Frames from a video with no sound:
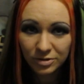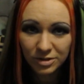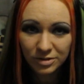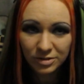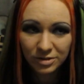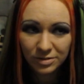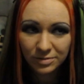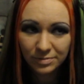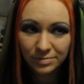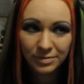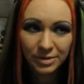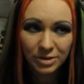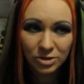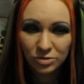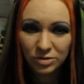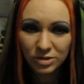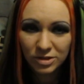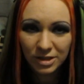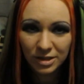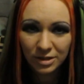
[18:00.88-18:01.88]
There's some
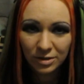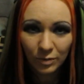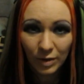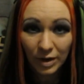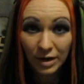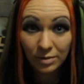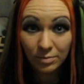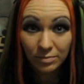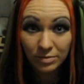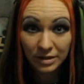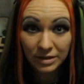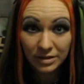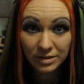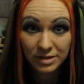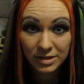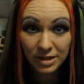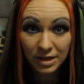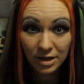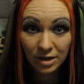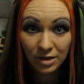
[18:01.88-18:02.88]
interesting random
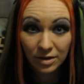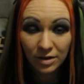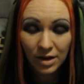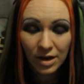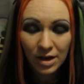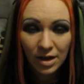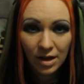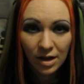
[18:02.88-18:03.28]
things there.